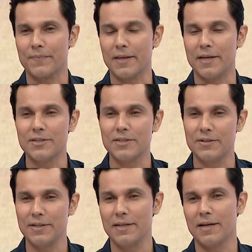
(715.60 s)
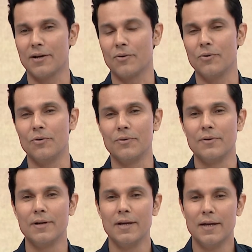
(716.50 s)
history, our
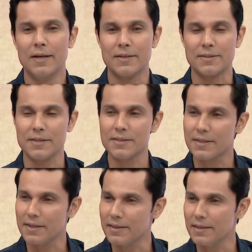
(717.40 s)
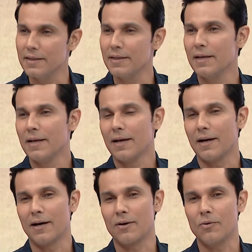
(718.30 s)
own Sanskriti,
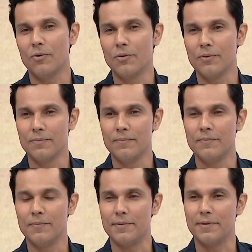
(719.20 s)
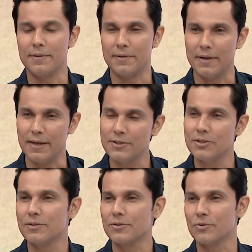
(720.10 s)
our own re
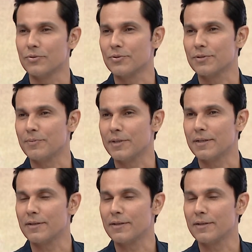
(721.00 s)
religion, so to speak.